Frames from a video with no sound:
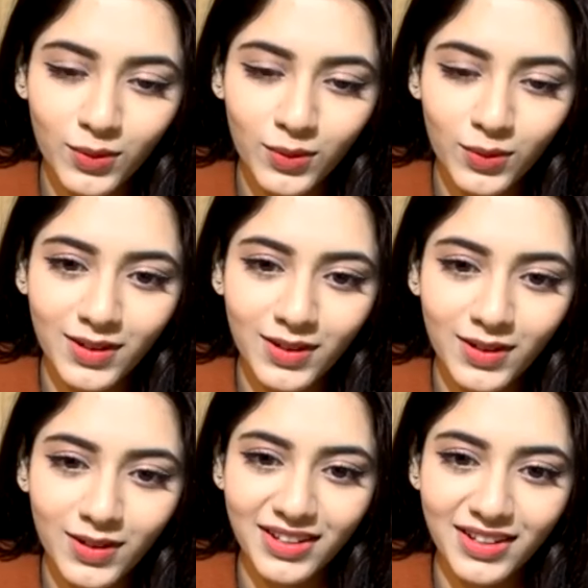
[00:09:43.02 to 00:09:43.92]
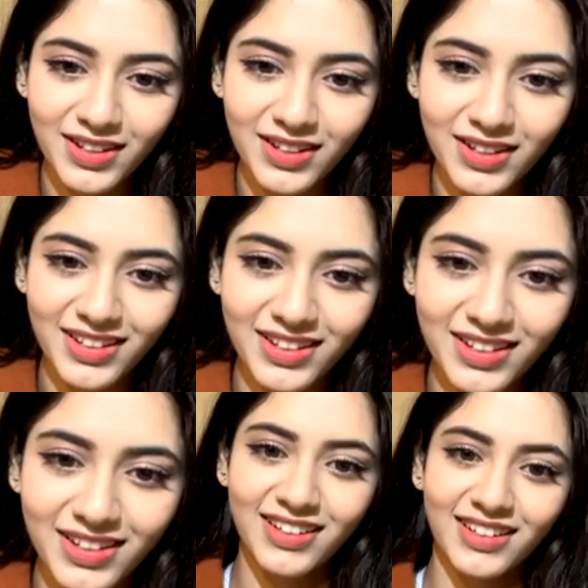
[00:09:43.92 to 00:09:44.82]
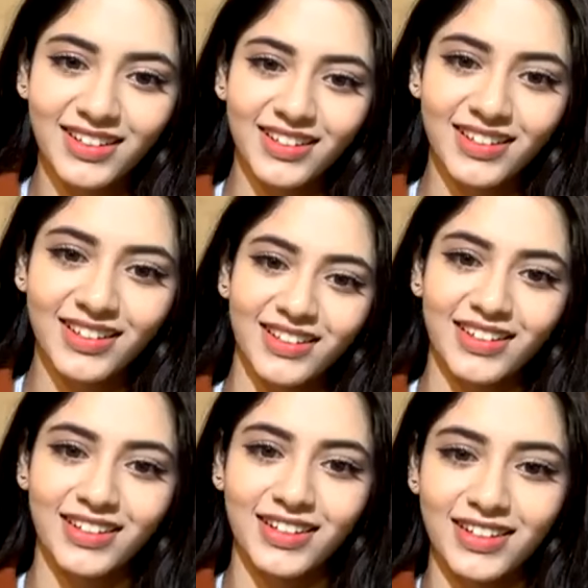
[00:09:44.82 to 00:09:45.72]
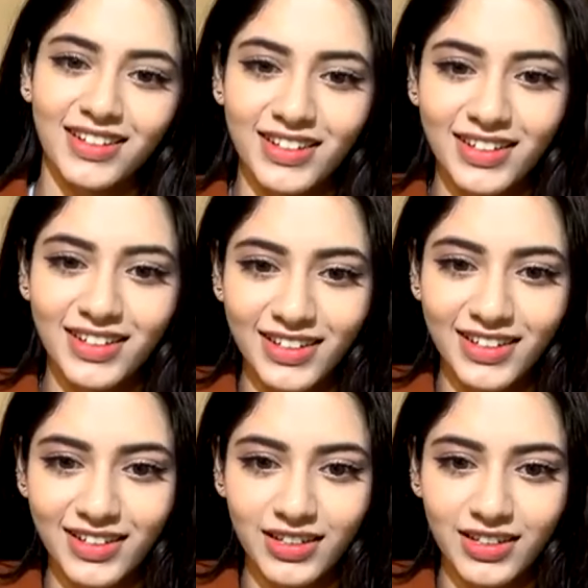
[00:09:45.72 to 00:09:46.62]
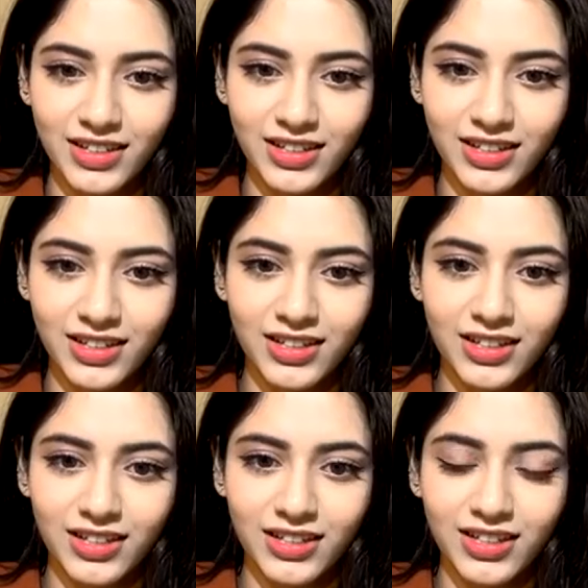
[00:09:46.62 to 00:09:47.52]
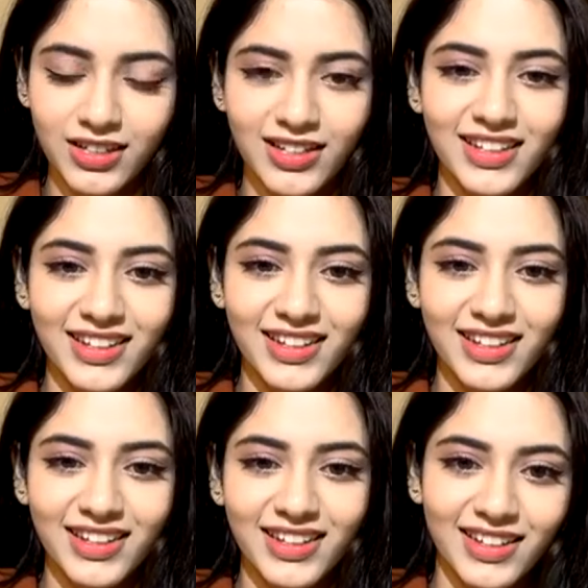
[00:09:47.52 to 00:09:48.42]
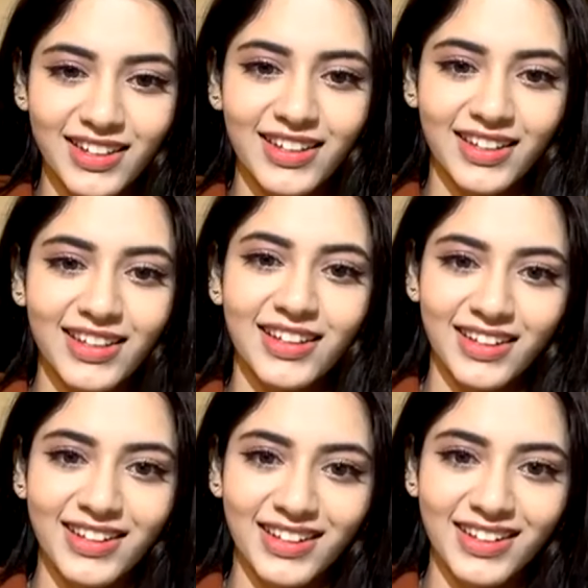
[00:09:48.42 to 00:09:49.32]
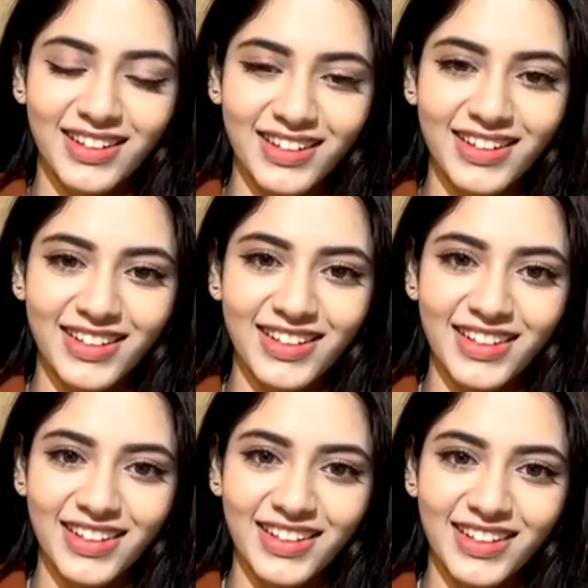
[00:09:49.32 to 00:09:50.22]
[no speech]